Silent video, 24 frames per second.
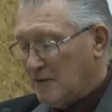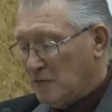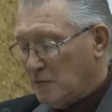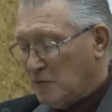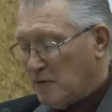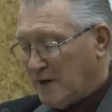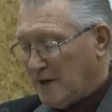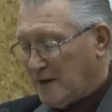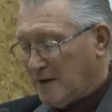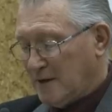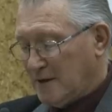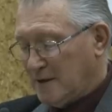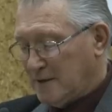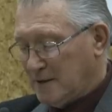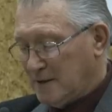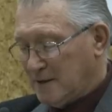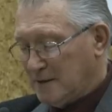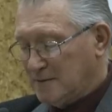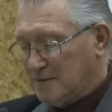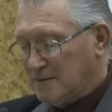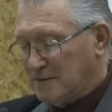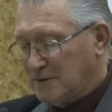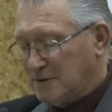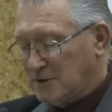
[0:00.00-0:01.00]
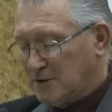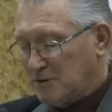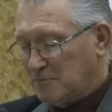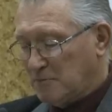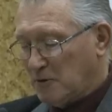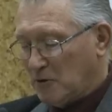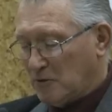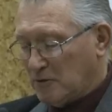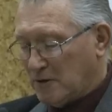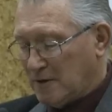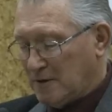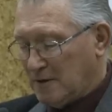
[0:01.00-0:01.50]
When I
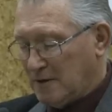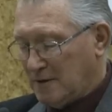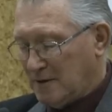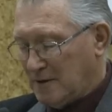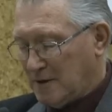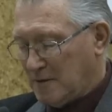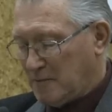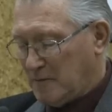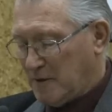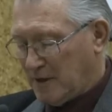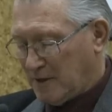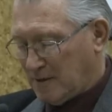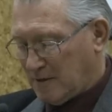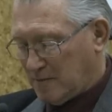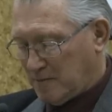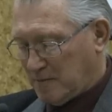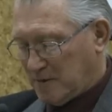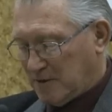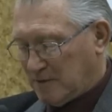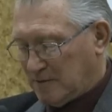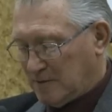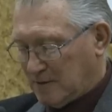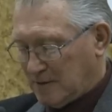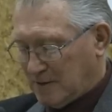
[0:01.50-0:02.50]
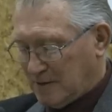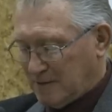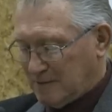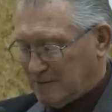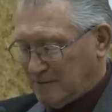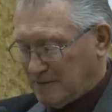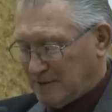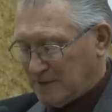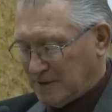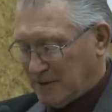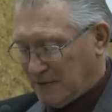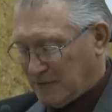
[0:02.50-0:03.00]
spoke a bit about,
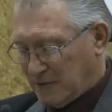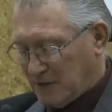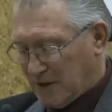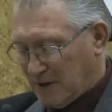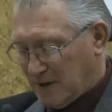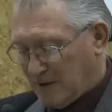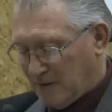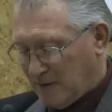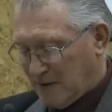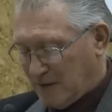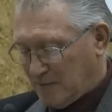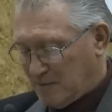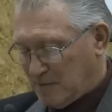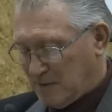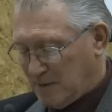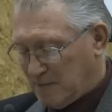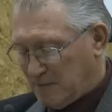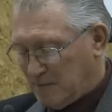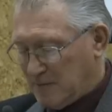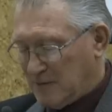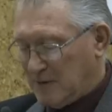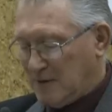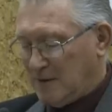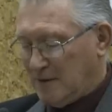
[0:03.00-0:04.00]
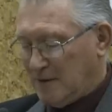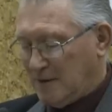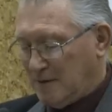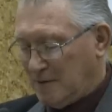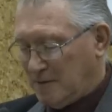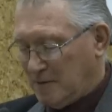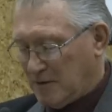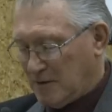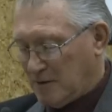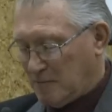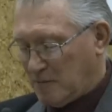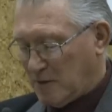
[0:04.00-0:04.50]
I've kind of had
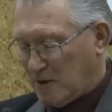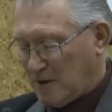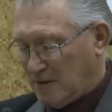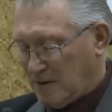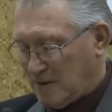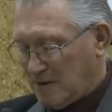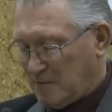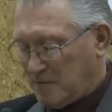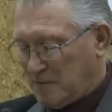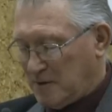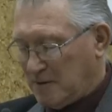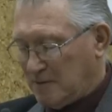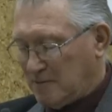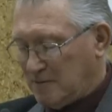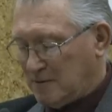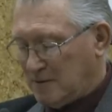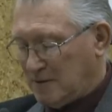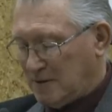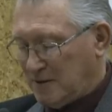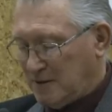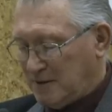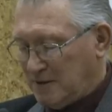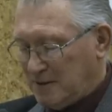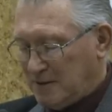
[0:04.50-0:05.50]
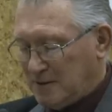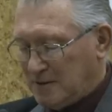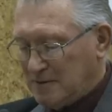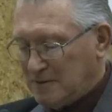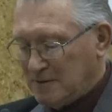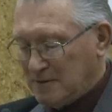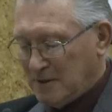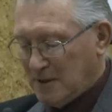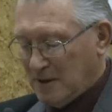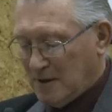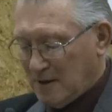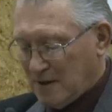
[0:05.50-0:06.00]
the part about the
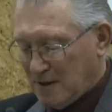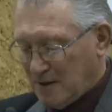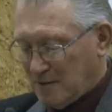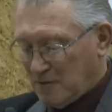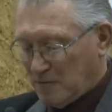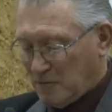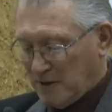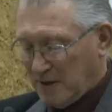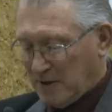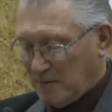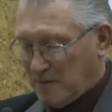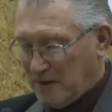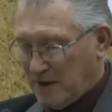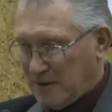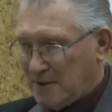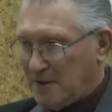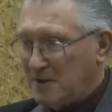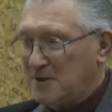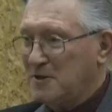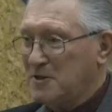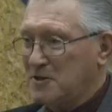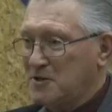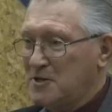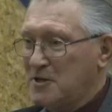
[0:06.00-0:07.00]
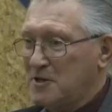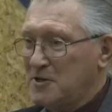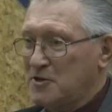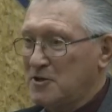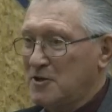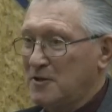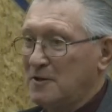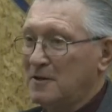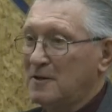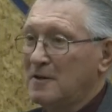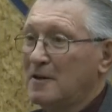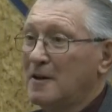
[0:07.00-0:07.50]
when I made the
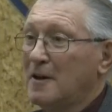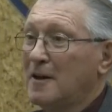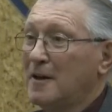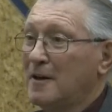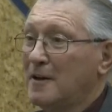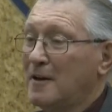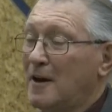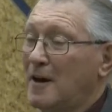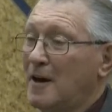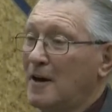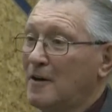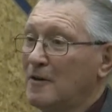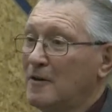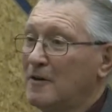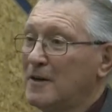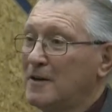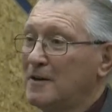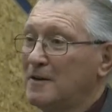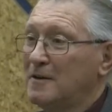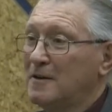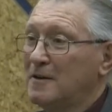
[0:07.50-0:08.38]
decision and how